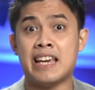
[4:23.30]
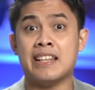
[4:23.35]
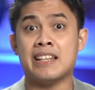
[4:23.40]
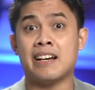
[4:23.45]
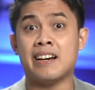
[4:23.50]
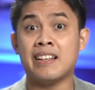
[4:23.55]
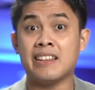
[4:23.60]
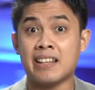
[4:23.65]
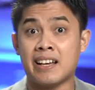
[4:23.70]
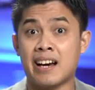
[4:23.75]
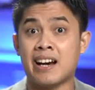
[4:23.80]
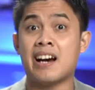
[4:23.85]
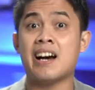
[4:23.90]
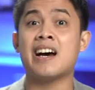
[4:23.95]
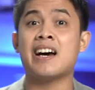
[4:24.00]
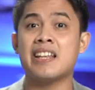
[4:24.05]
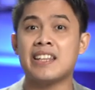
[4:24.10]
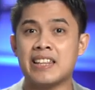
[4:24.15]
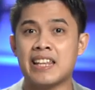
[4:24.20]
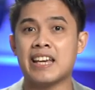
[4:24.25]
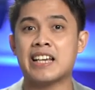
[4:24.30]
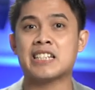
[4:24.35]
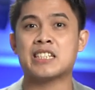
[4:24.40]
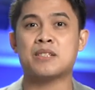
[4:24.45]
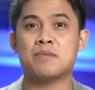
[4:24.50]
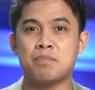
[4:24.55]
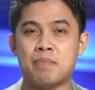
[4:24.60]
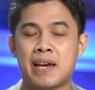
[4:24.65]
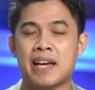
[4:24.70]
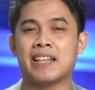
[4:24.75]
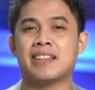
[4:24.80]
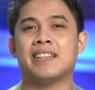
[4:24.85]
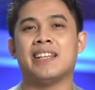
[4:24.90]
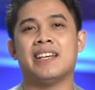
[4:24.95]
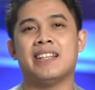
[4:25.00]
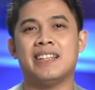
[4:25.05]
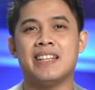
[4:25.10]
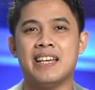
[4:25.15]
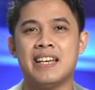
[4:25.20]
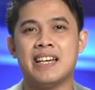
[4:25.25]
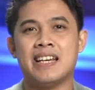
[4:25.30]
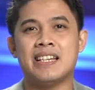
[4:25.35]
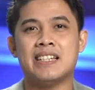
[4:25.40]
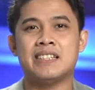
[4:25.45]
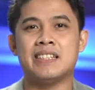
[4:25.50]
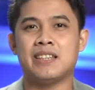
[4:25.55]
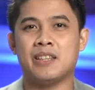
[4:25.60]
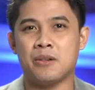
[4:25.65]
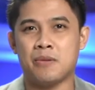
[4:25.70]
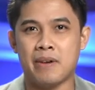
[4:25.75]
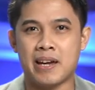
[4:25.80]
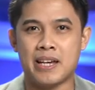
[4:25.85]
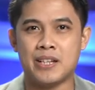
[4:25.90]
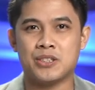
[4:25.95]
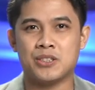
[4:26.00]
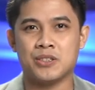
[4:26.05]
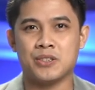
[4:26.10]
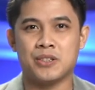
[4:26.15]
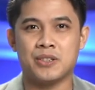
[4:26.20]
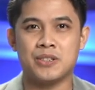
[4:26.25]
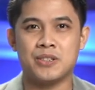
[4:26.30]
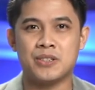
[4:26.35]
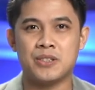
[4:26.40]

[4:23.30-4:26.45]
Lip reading: an unexpected situation.